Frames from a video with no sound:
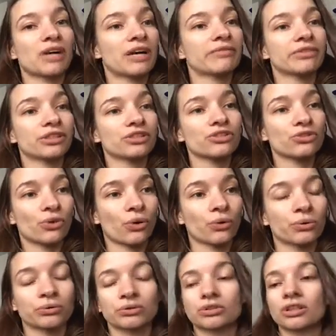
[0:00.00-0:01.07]
5 years
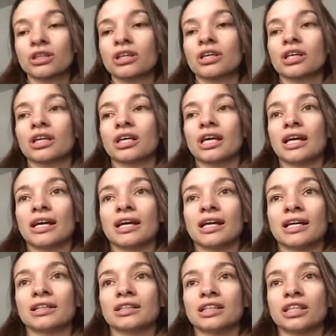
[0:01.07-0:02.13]
old.
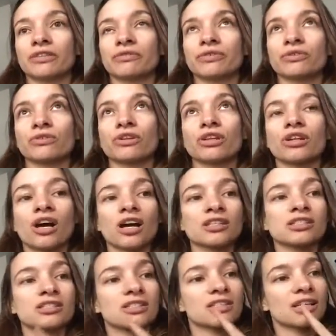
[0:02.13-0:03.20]
And if you
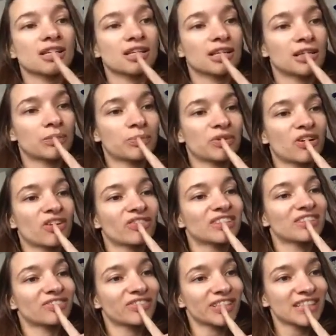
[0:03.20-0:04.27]
lost the cup of
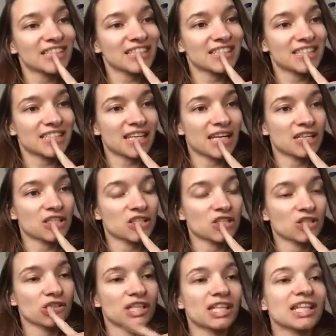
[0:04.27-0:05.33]
the first
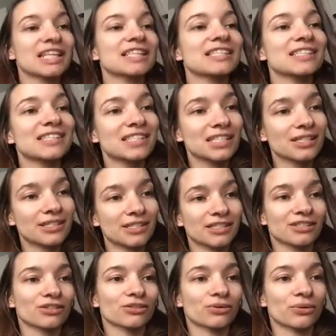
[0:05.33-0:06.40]
incisor, he's 6
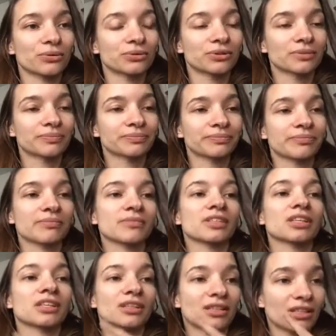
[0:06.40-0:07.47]
years old.
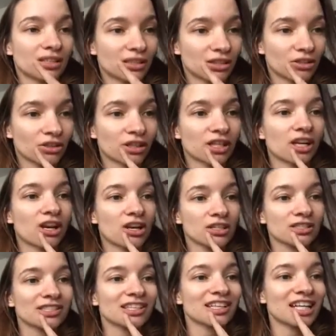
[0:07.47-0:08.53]
You're gonna
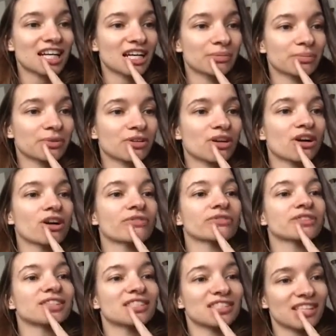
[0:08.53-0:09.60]
lose the cup of
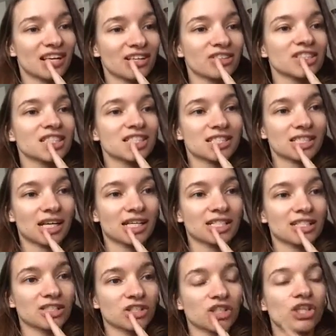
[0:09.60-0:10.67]
the second
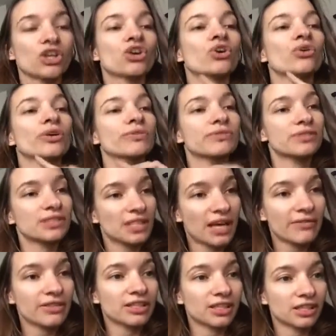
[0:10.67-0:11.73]
incisor with
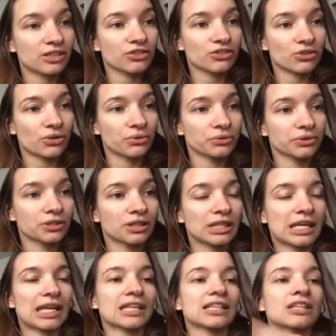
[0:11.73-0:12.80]
7 years old.
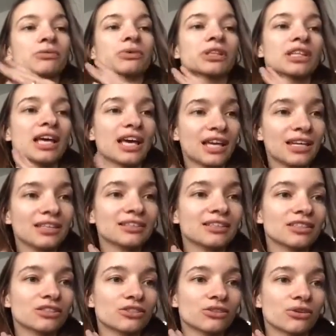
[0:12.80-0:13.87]
And then with 8
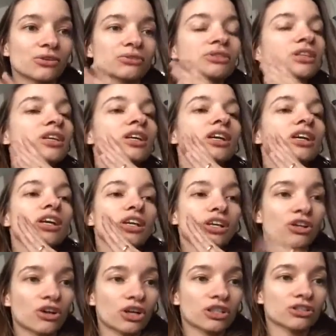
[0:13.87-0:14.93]
years old,
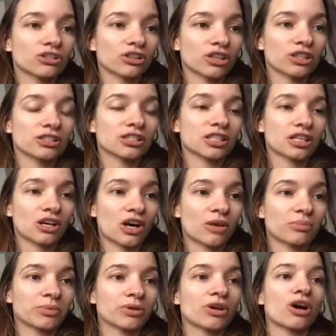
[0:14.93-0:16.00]
you're going to lose the
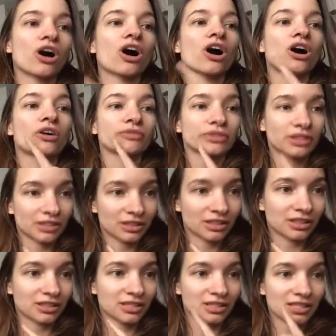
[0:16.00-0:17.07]
cup of the
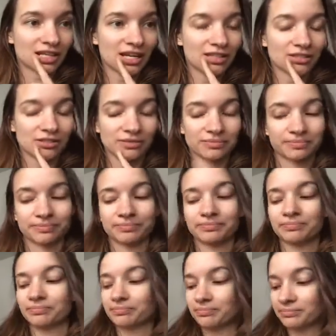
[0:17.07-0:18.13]
third incisor.
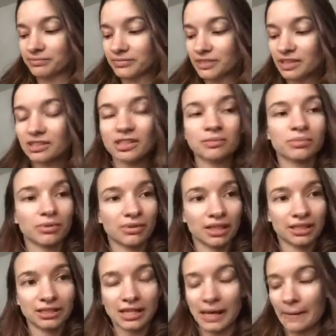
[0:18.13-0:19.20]
Simple
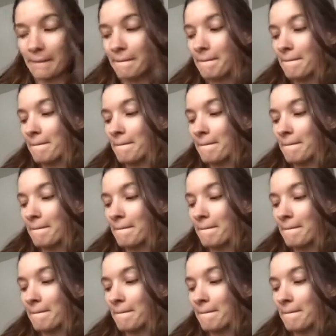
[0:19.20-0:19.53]
like that.